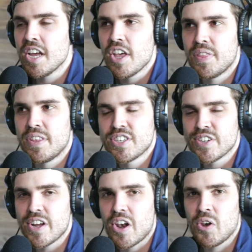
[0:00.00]
This
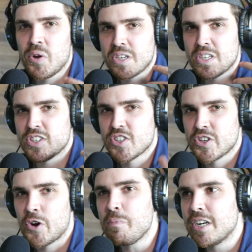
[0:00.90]
shot looks
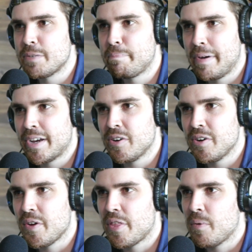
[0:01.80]
so much
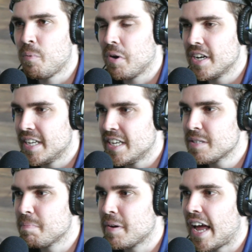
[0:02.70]
bigger than what it
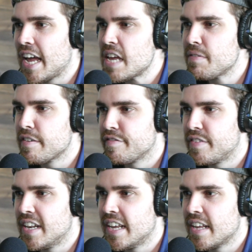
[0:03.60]
is, but I have a
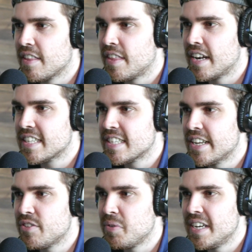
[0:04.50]
feeling that it's
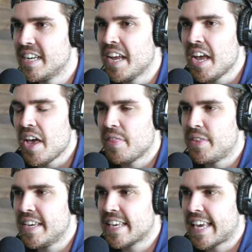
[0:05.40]
literally
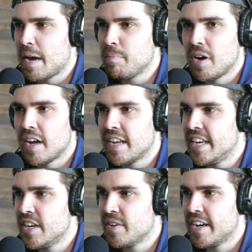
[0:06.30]
the camera
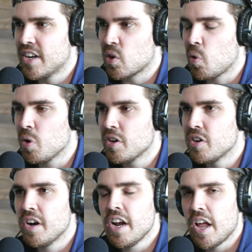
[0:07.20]
here in the
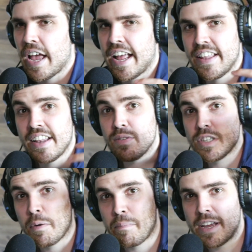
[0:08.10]
corner, and then there is
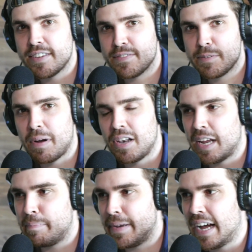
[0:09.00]
a massive
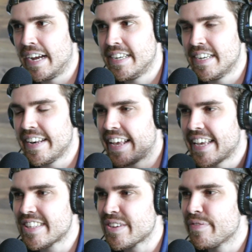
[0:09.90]
spotlight behind it. Like,
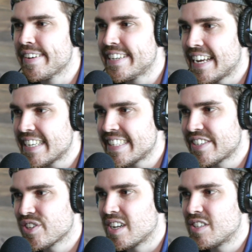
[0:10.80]
it's a fantastic
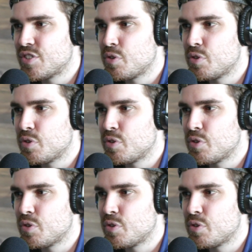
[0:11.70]
shot to